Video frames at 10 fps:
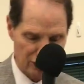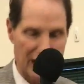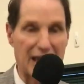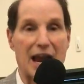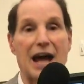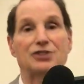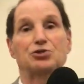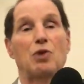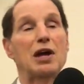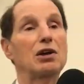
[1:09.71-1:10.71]
I get asked
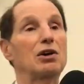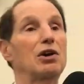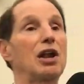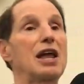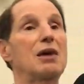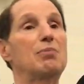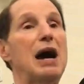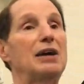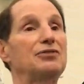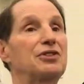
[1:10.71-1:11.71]
regularly
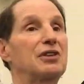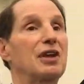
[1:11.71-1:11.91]
about